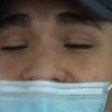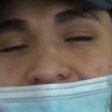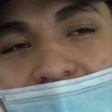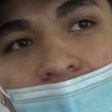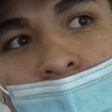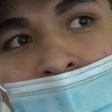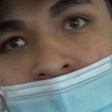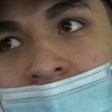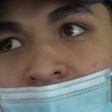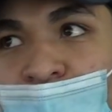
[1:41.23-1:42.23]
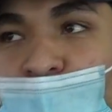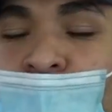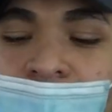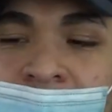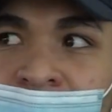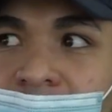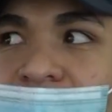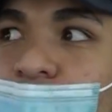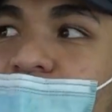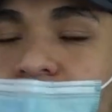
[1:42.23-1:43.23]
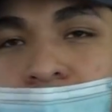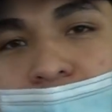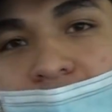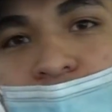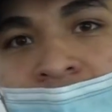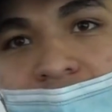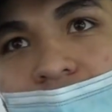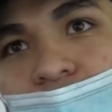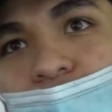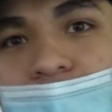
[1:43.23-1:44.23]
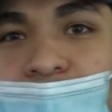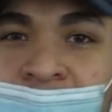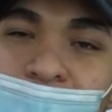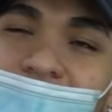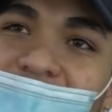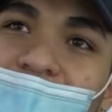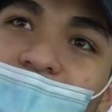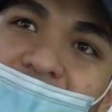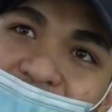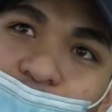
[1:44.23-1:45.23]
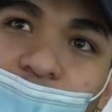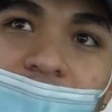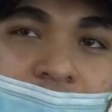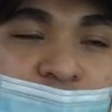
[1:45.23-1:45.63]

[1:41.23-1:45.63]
yeah, like Gene um, Pasante. You know, i have always been big when, like, with, when you're blessed, blessed forward.